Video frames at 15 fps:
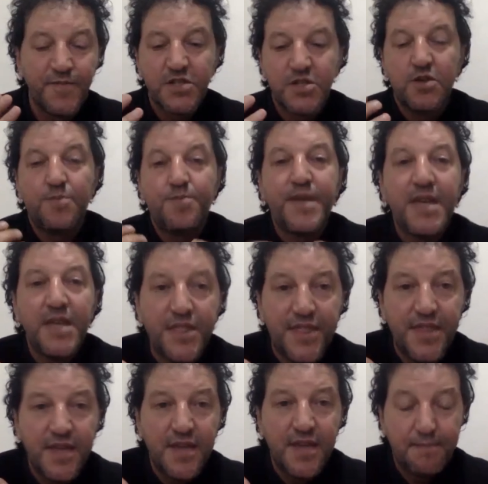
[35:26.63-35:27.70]
So
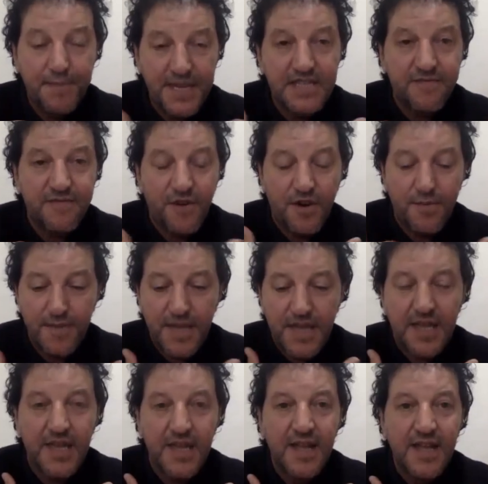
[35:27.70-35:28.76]
peace for
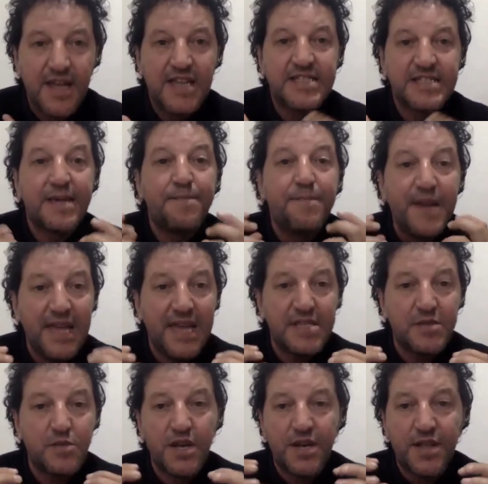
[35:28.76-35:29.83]
me is a
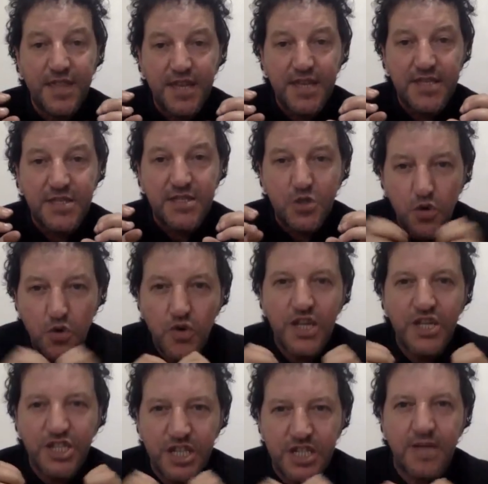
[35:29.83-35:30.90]
place where these two
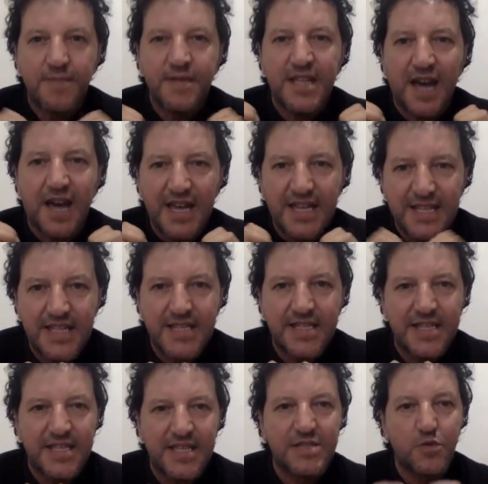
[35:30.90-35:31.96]
legitimate
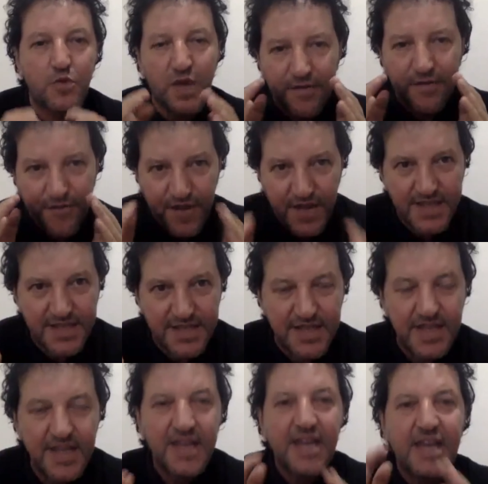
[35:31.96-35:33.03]
identities will fit
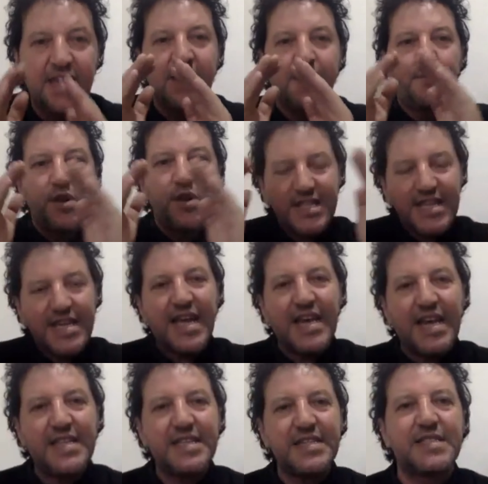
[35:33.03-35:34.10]
in a
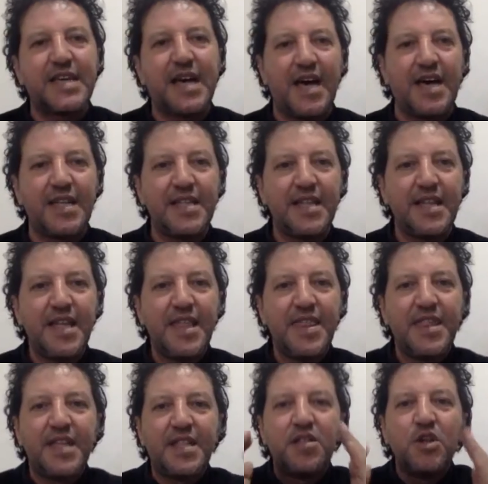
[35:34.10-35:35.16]
political design
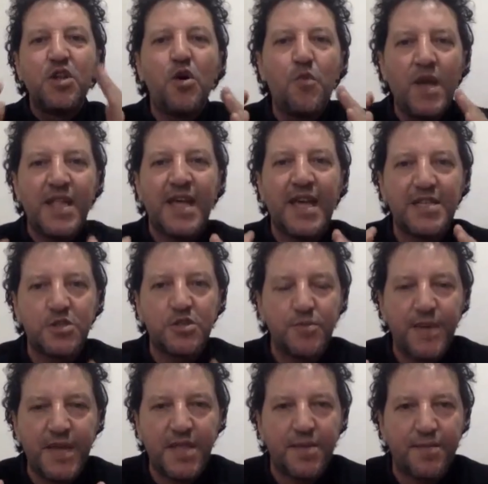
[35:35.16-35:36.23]
that no one has to
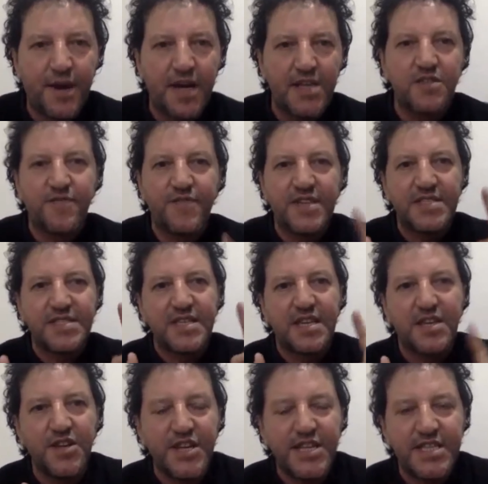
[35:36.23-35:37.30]
pay the price of his
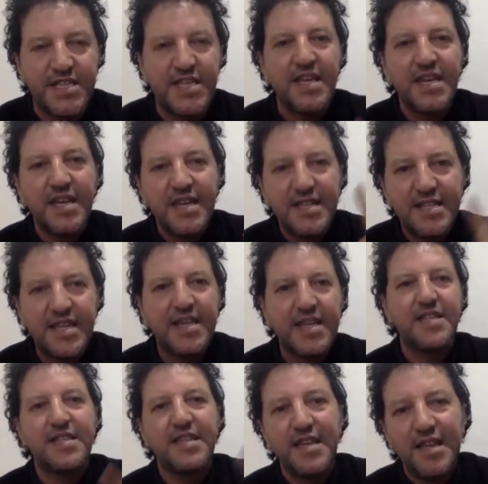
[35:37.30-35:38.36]
security,
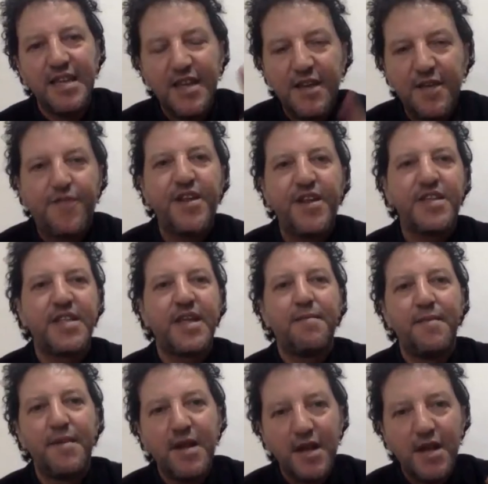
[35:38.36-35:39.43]
dignity,
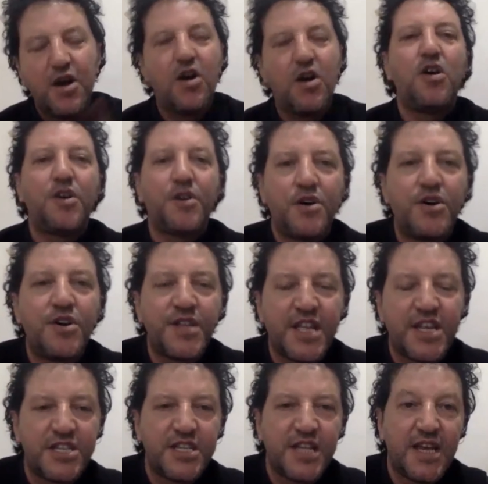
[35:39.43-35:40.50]
freedom, or
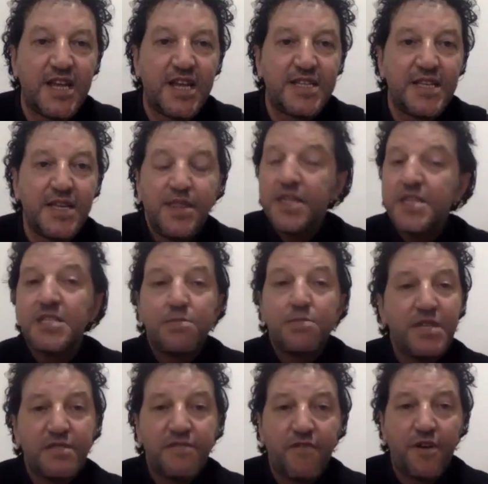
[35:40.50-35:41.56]
nationality. This is
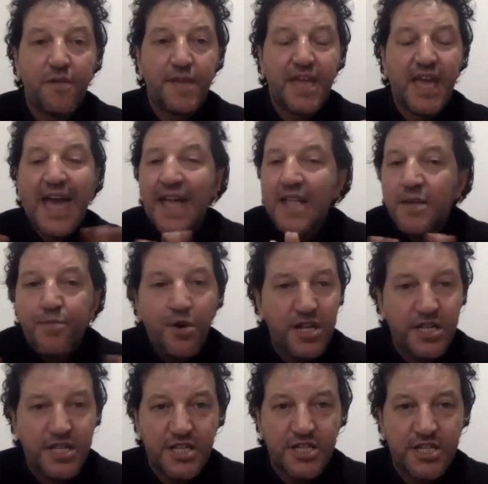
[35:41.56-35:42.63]
peace for me. Any
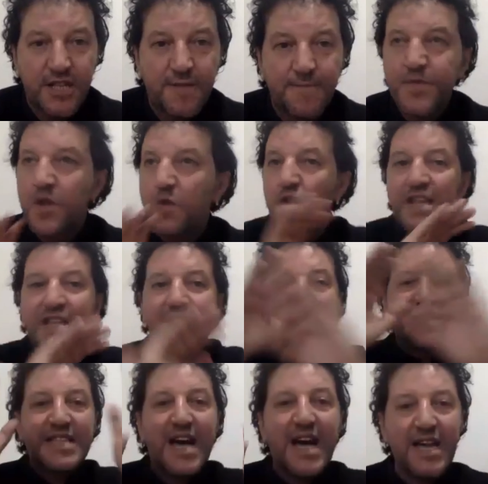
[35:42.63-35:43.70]
politician will
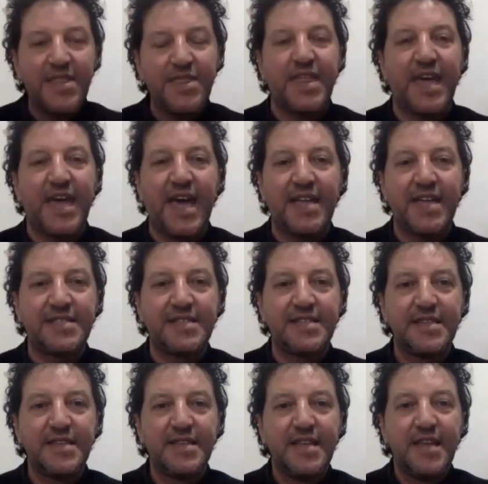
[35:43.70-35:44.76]
design that,
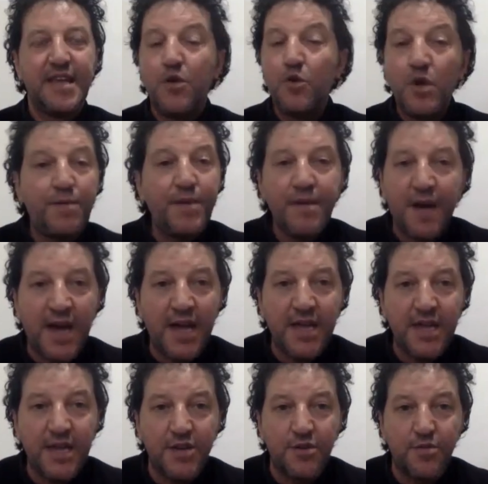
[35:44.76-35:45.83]
he will be my
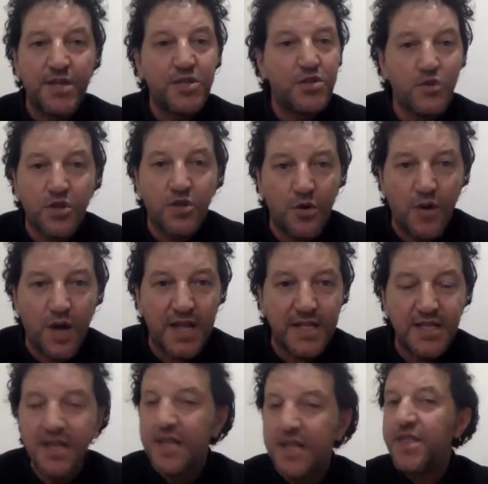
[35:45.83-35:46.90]
hero. But you know
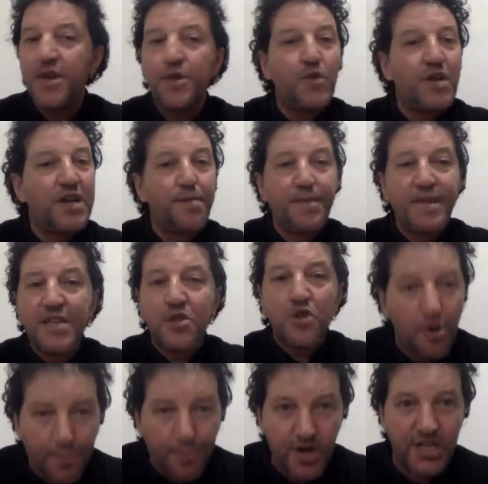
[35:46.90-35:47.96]
what? There will be
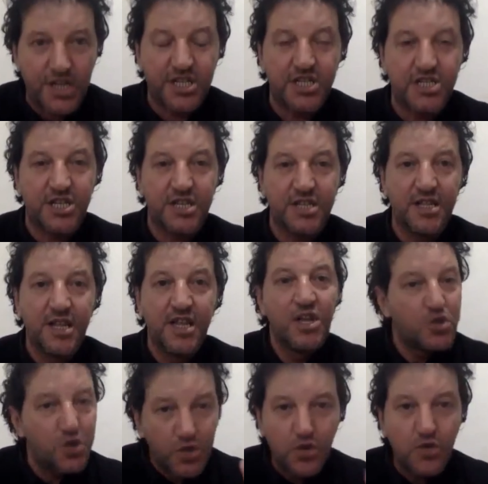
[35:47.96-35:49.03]
no politician
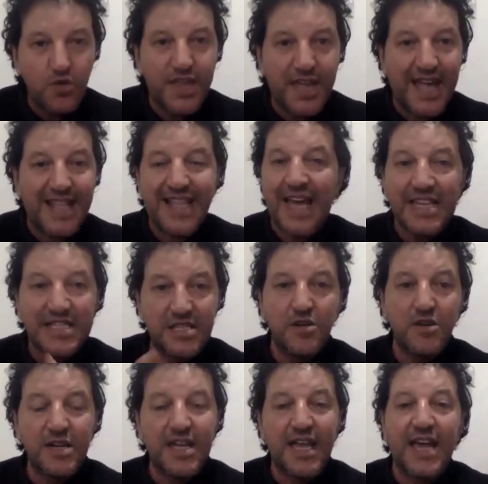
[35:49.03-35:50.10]
to do that as
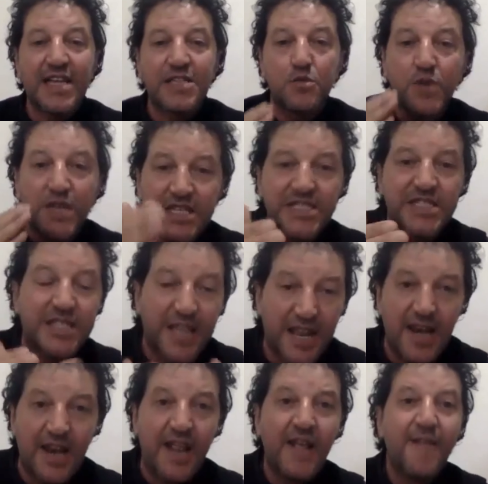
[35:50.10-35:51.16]
long as we
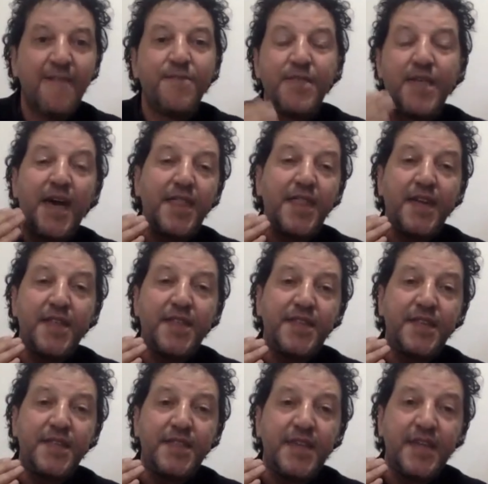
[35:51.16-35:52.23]
still,
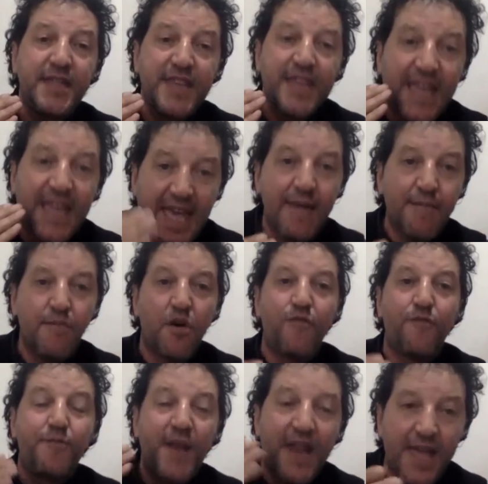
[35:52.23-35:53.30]
the game
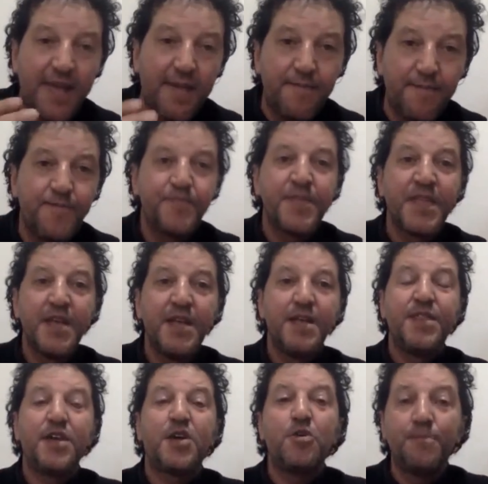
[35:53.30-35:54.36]
of blame,
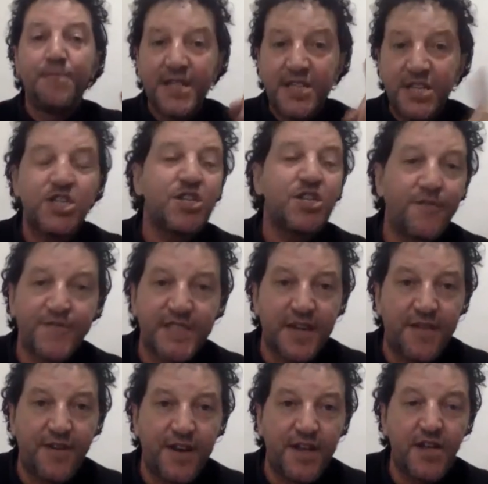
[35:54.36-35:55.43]
the competition of
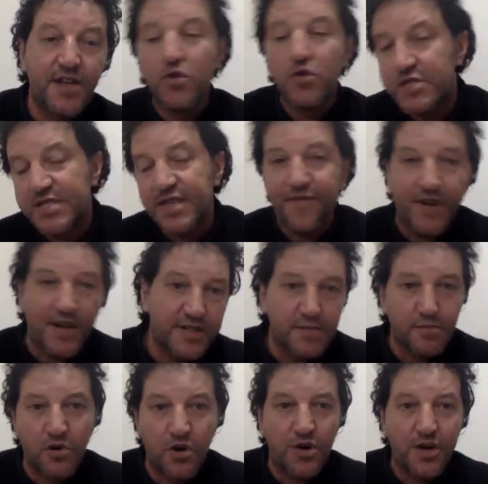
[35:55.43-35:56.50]
suffering, who suffers
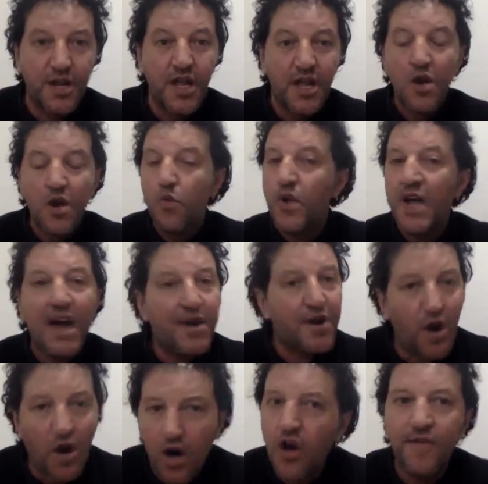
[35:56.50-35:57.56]
more, we
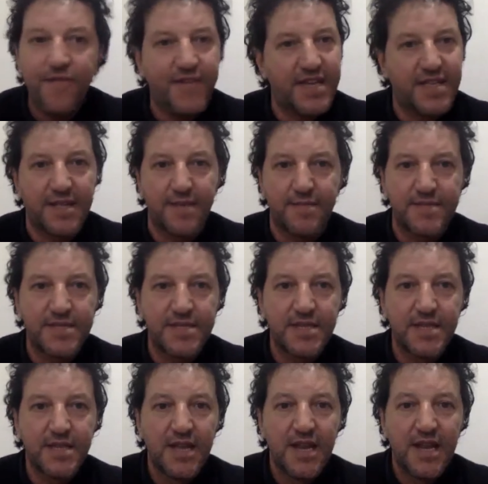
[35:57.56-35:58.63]
are all victims.
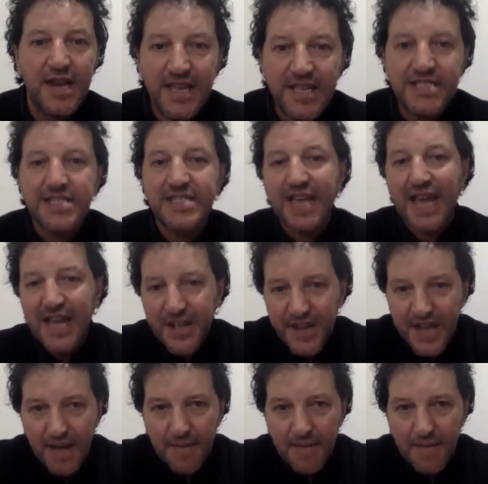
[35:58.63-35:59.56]
Let's agree